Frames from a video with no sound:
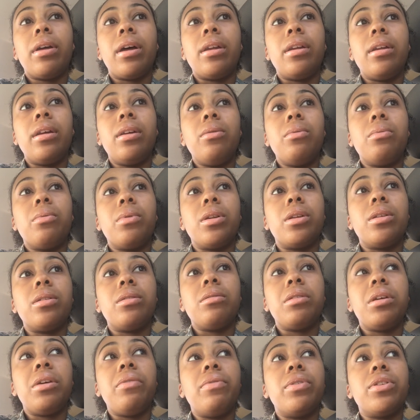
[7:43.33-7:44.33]
I didn't want
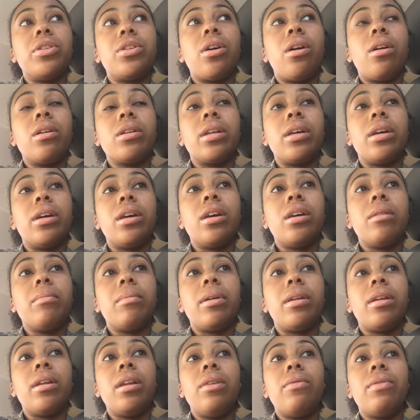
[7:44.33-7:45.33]
to even talk to him. I
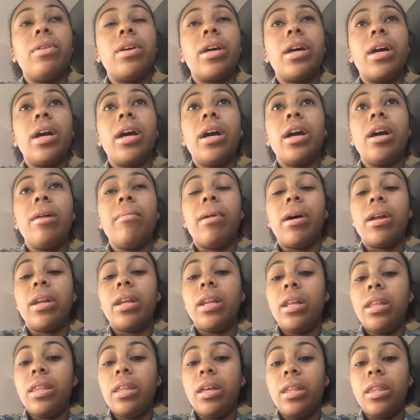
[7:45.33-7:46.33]
didn't even care about
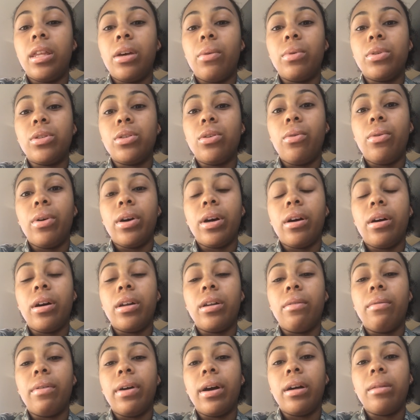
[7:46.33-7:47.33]
anything that was going
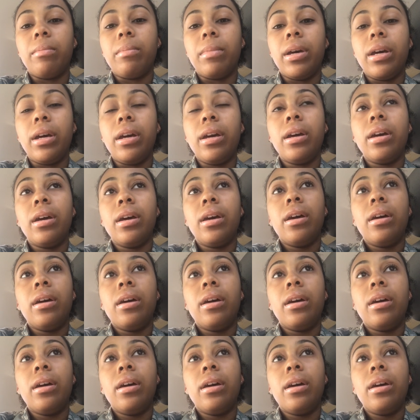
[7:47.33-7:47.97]
on around me.